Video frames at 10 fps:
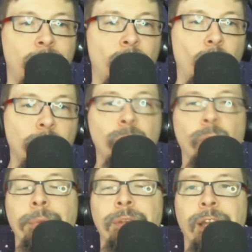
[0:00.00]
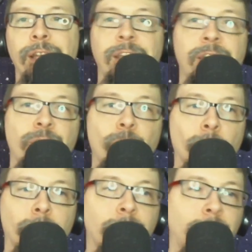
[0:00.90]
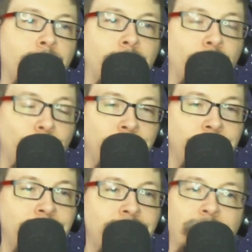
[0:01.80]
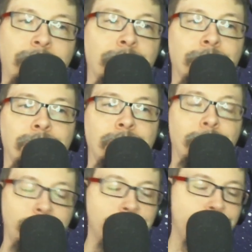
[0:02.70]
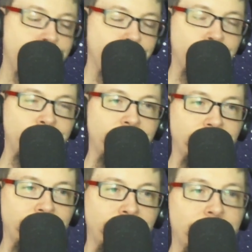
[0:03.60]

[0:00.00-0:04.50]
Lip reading: Wonder Woman 1984 opens in theaters on June 5th.